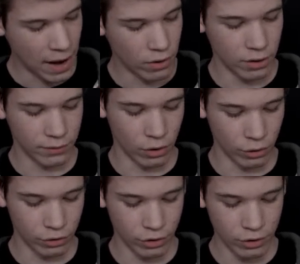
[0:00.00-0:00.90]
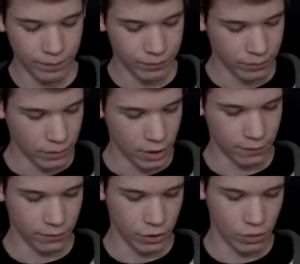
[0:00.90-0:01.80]
out of the holster
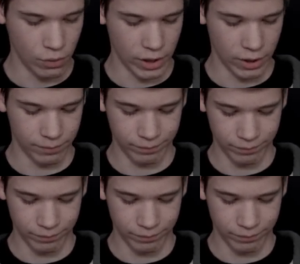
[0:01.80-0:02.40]
if you, I